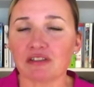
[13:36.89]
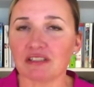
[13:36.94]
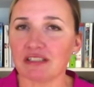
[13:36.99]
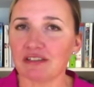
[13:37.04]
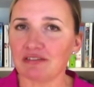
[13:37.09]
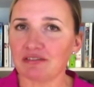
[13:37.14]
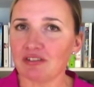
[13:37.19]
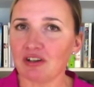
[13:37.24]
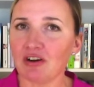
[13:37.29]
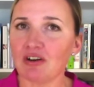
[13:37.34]

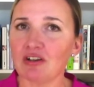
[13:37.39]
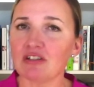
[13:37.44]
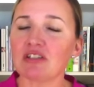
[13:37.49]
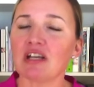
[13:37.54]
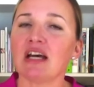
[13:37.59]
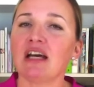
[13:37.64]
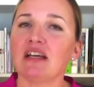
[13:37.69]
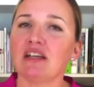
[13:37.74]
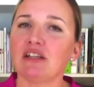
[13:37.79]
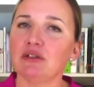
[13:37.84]
If not,
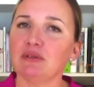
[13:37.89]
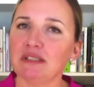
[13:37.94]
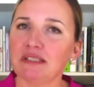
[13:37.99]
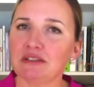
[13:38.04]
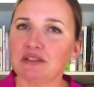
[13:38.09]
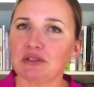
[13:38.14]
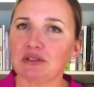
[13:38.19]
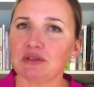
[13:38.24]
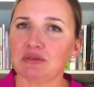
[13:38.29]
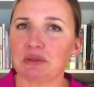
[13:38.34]
you need
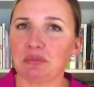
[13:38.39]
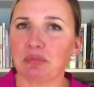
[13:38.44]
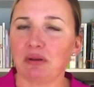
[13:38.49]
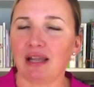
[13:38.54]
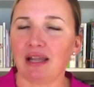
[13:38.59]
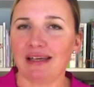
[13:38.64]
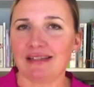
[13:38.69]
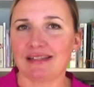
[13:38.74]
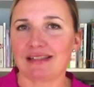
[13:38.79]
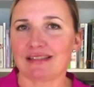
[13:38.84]
to
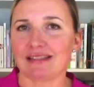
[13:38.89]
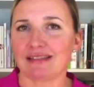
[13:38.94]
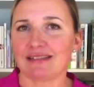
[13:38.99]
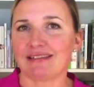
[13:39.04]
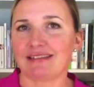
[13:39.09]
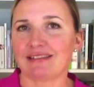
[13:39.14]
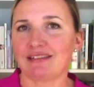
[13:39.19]
replace it.